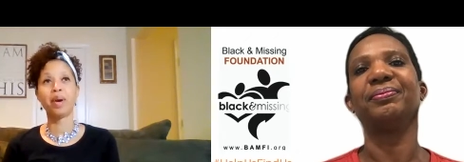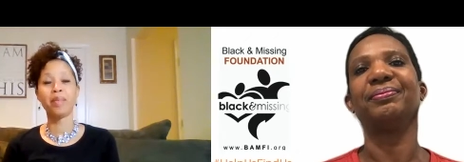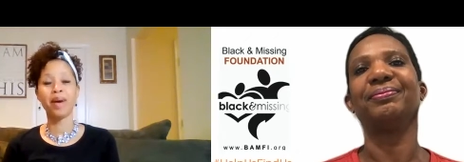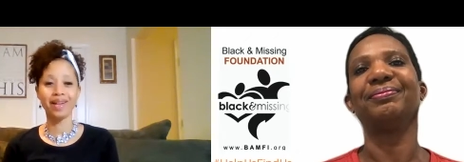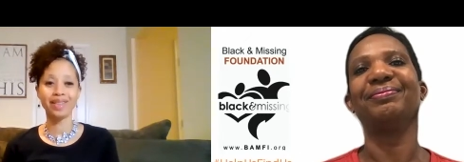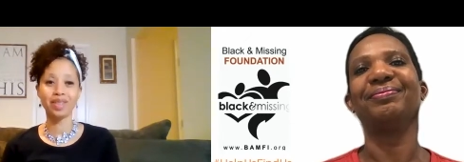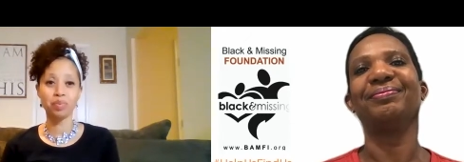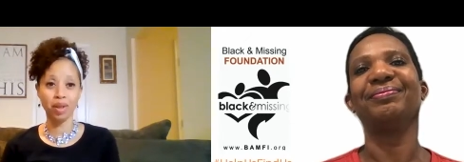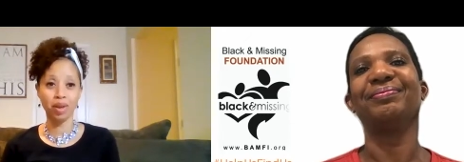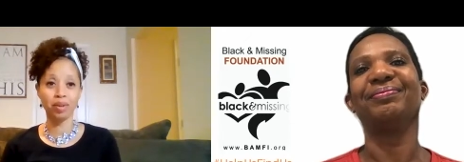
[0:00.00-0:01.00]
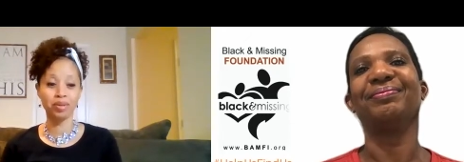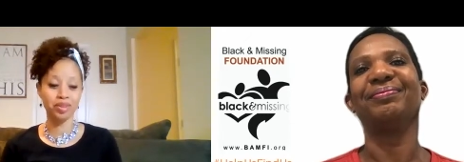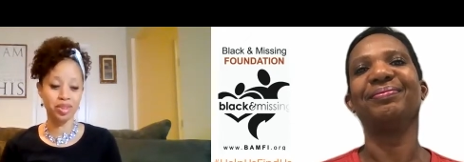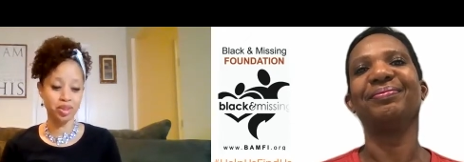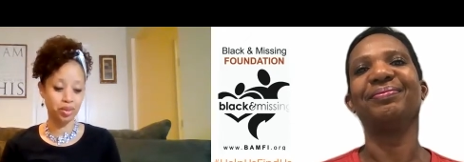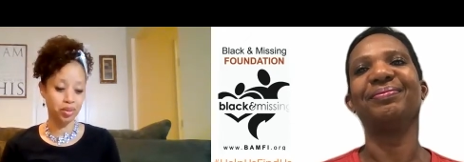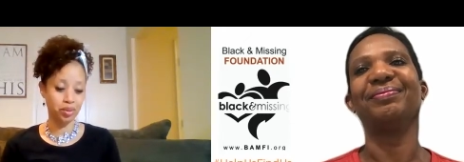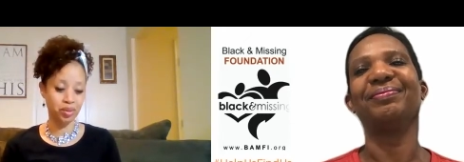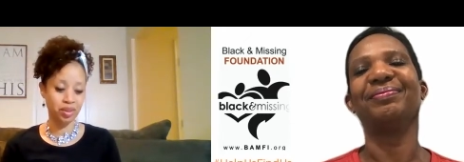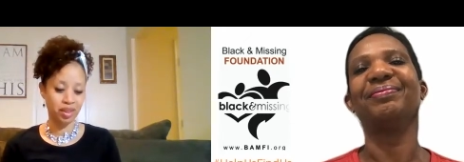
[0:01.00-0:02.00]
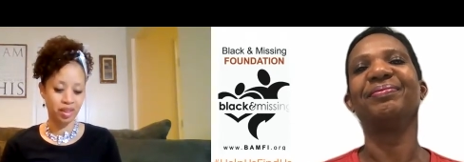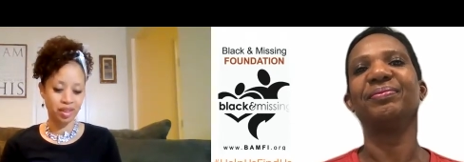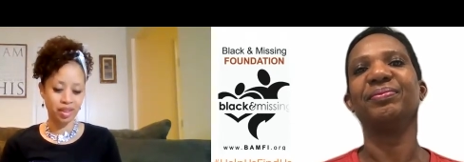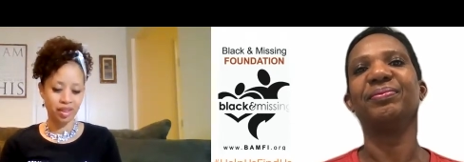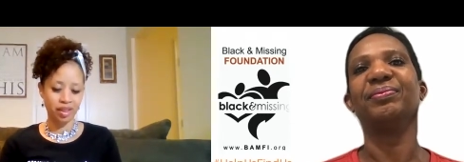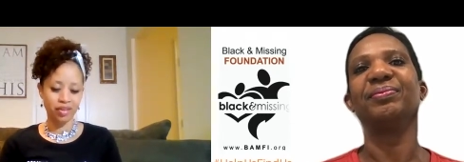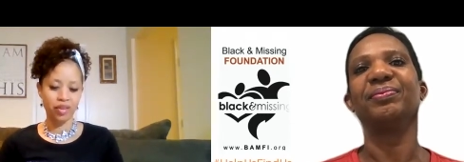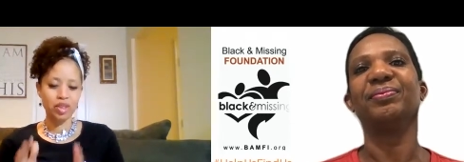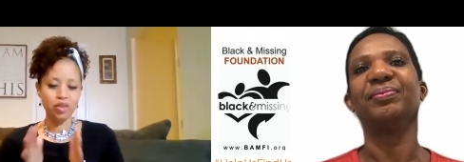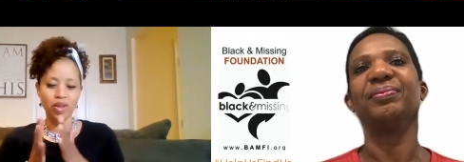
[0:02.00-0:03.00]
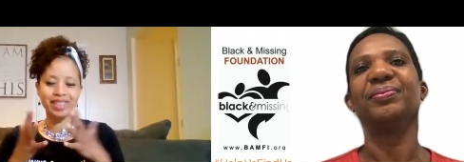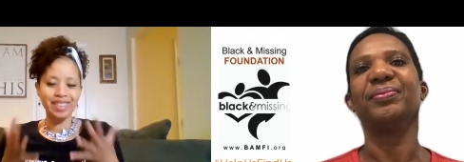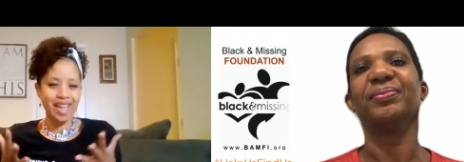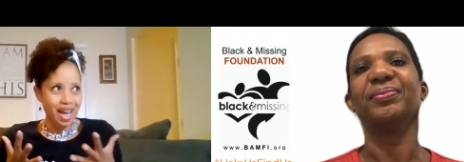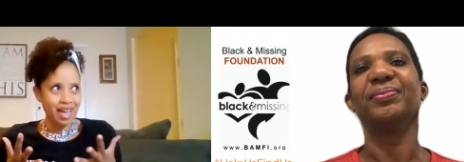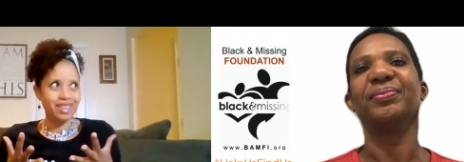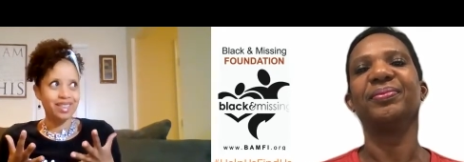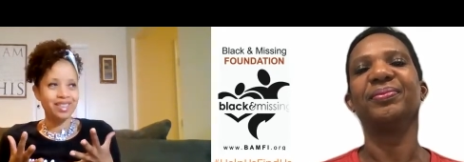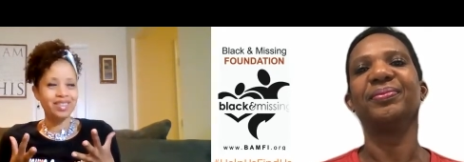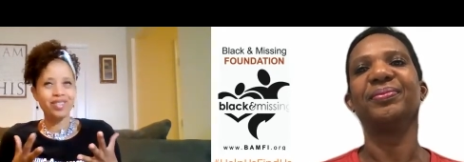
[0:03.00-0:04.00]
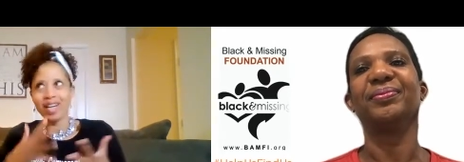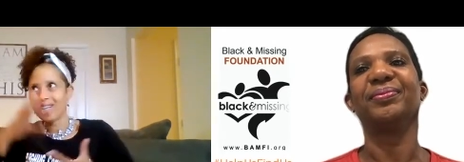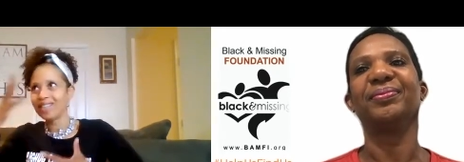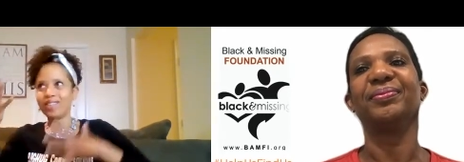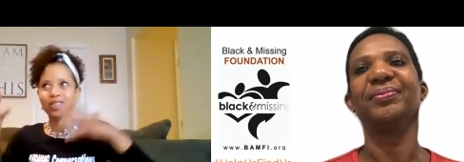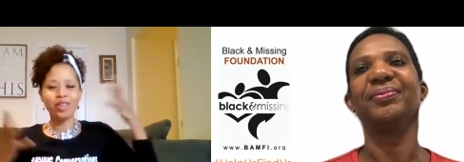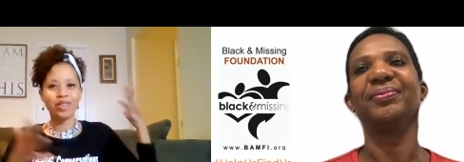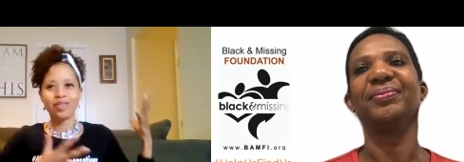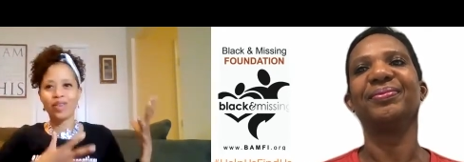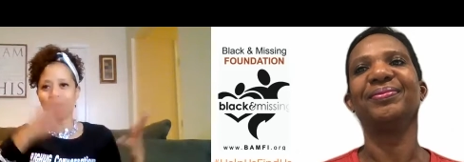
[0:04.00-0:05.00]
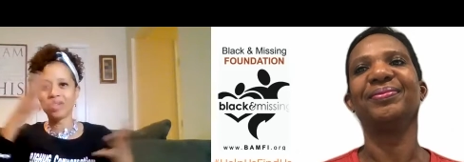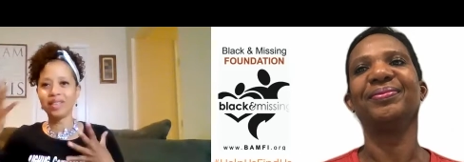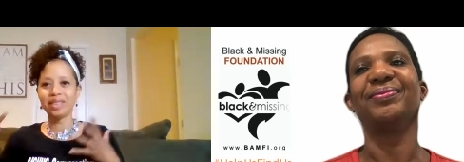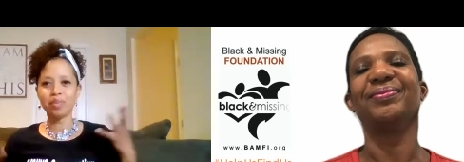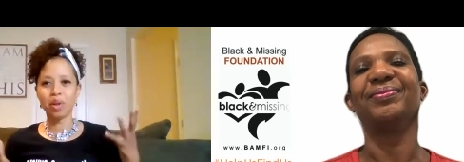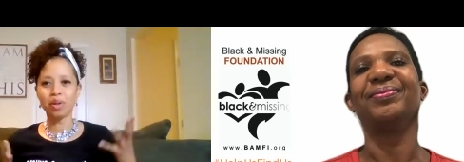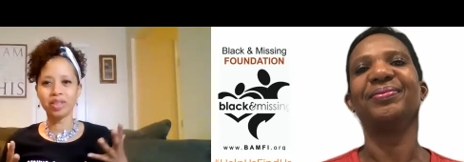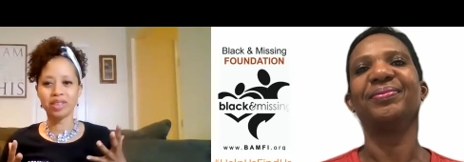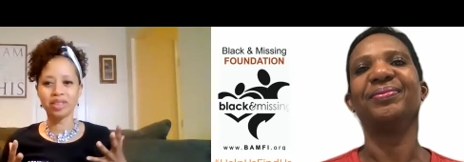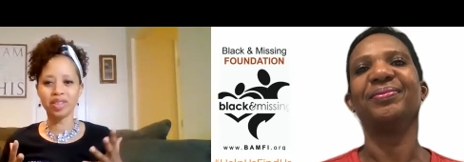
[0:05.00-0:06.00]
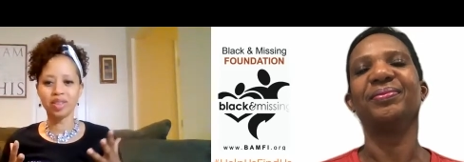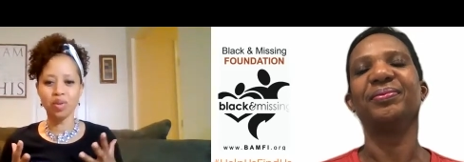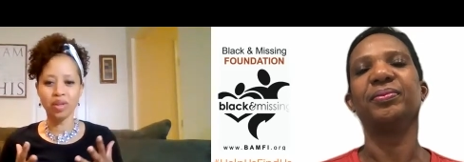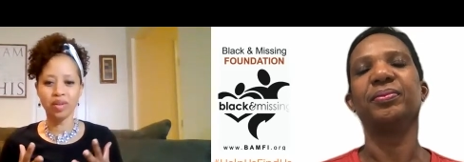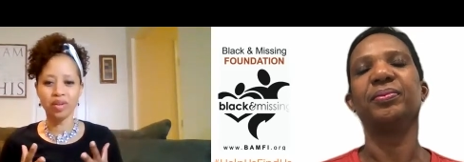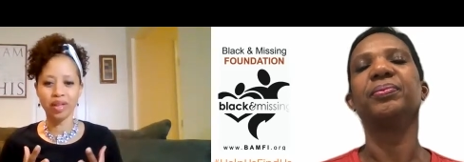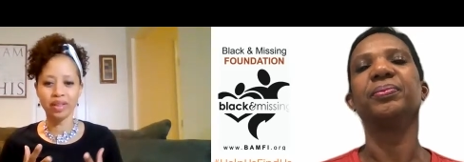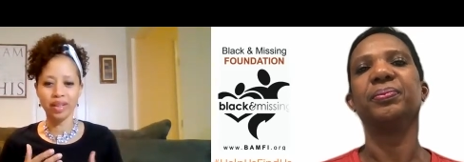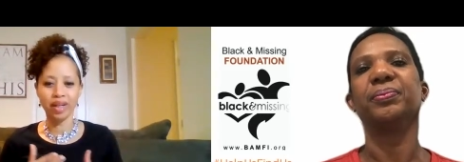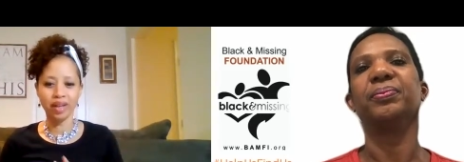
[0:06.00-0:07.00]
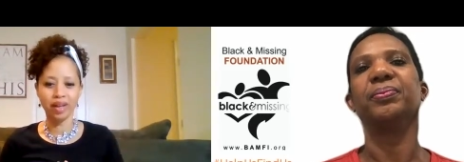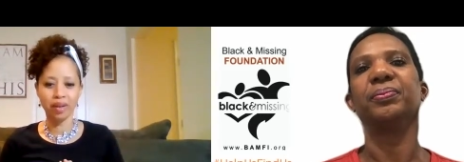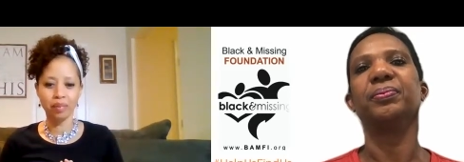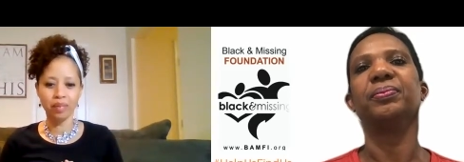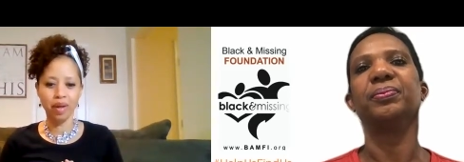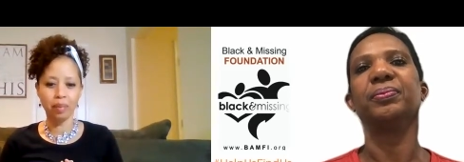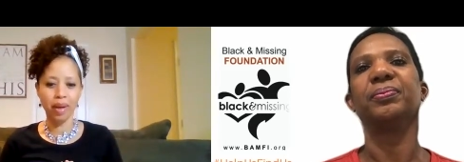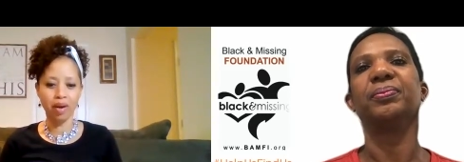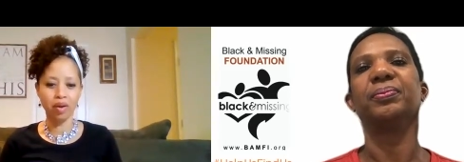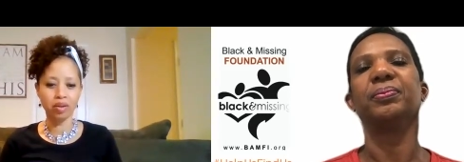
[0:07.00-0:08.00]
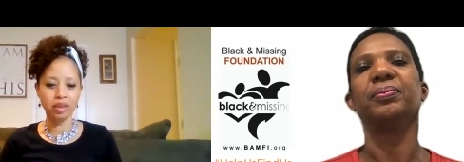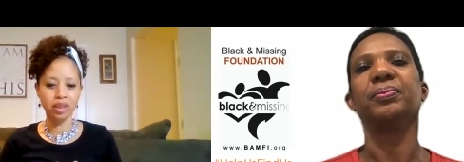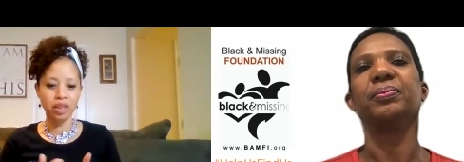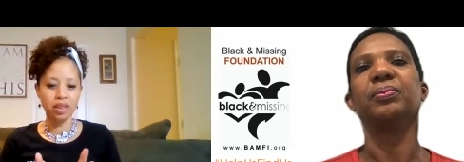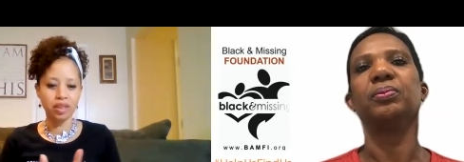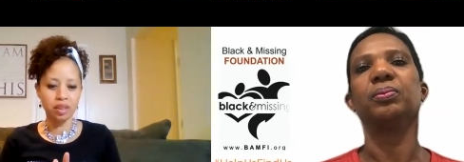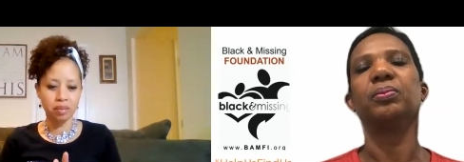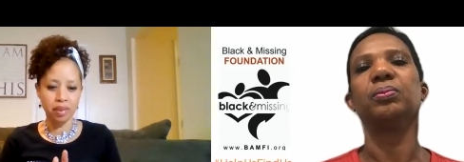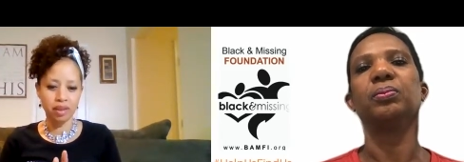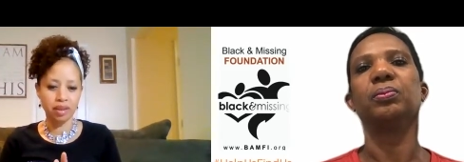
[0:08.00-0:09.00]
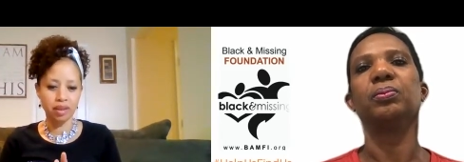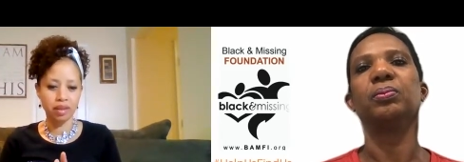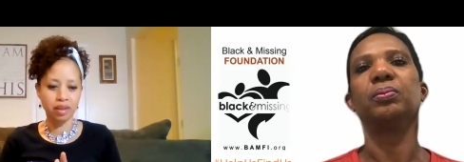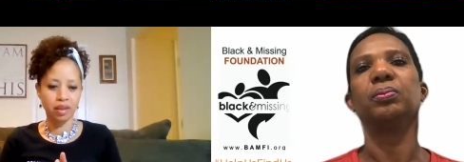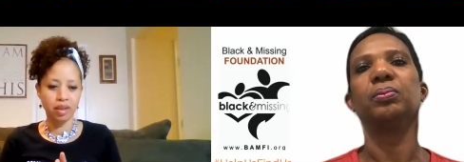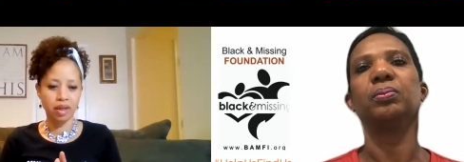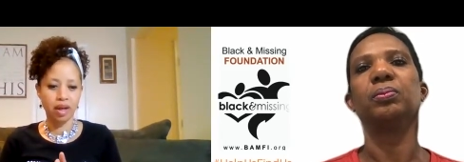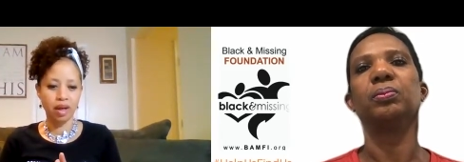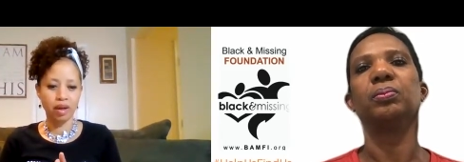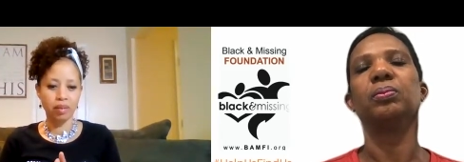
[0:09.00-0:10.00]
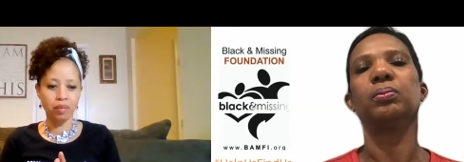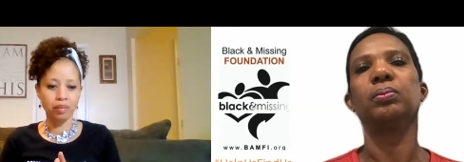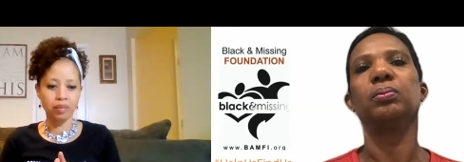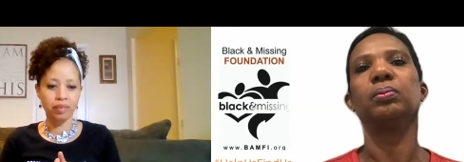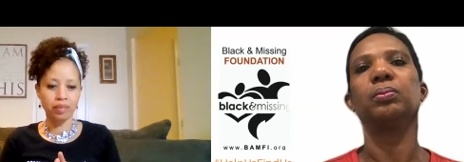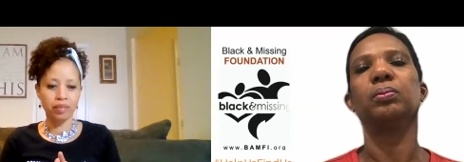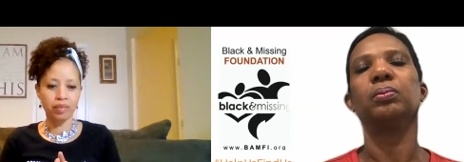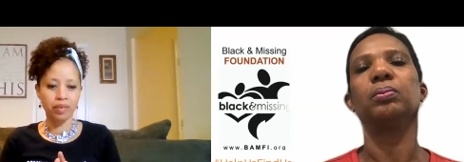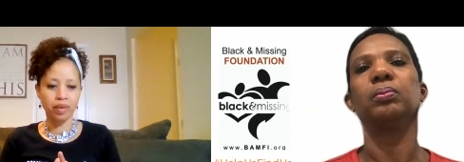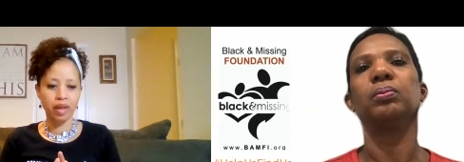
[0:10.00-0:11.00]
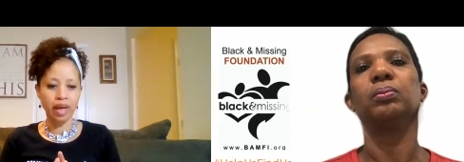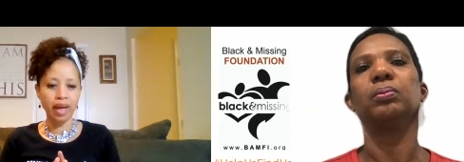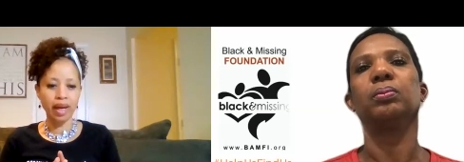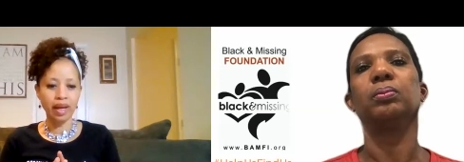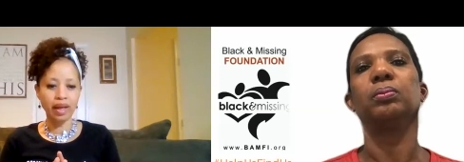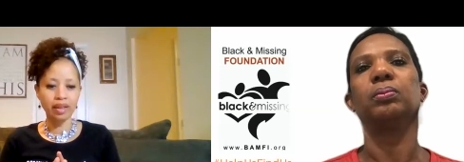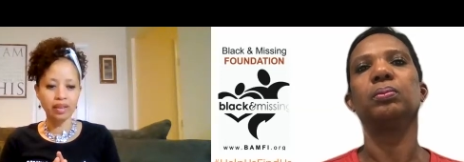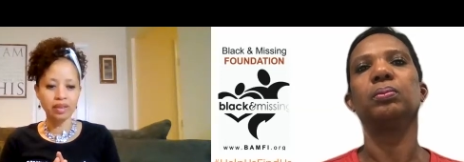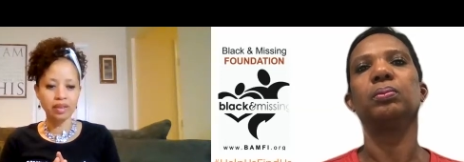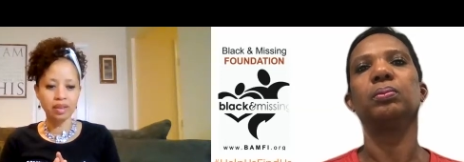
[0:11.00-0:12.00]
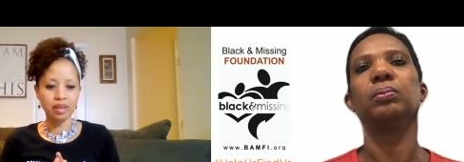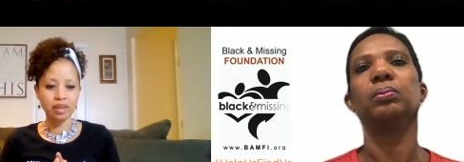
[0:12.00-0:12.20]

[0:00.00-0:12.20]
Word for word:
Speaker 1: my mind is blown to, first of all, saddened, right? You know, you have all these emotions going on about Tamika. And